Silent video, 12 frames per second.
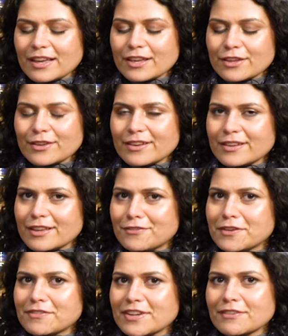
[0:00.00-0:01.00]
If
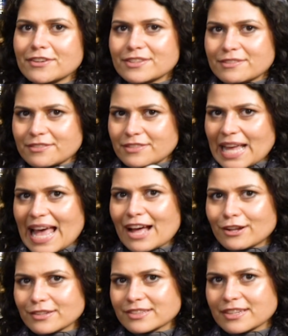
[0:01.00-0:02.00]
you've never
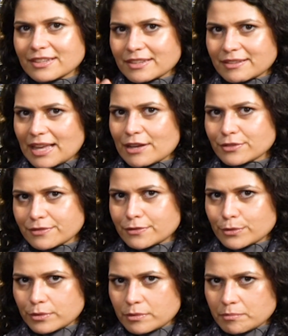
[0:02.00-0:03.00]
held a House of
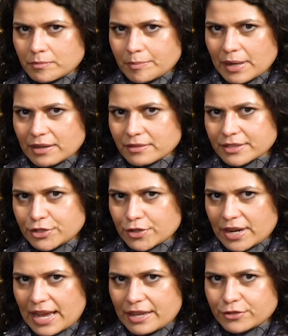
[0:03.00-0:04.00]
Oud bottle in
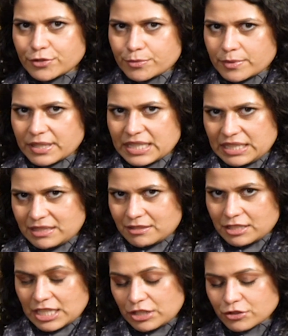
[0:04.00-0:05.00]
your hand, you really
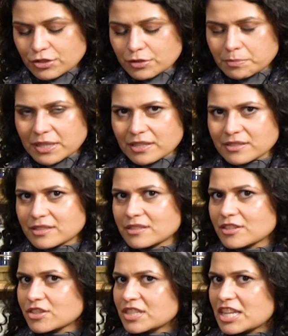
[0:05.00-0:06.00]
need to, because it's
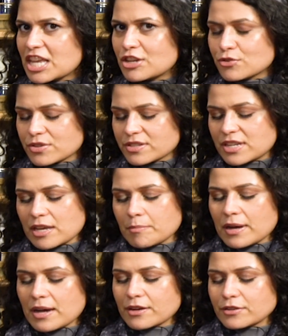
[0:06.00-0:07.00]
such an interesting
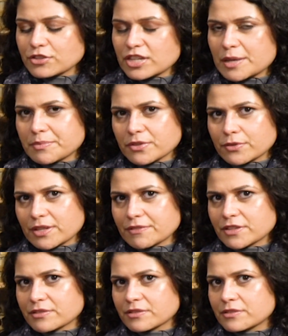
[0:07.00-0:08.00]
bottle shape. So you have
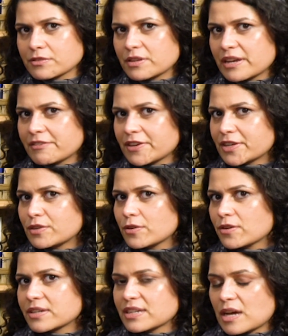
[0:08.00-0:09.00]
this very
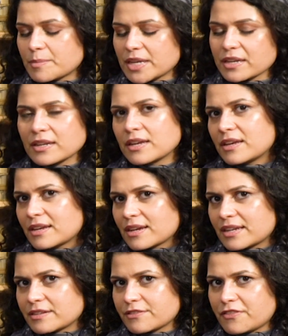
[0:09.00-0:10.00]
ergonomic
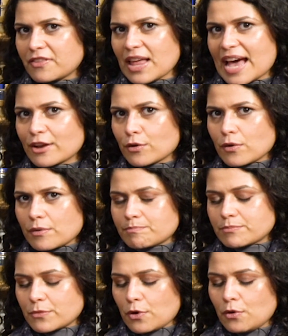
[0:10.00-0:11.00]
kind of flat
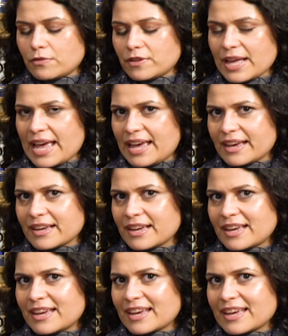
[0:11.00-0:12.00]
oval egg,
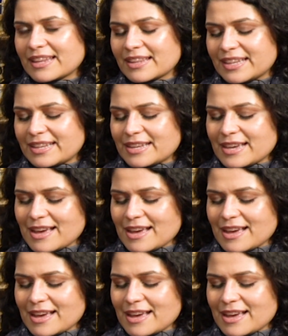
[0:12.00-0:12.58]
and the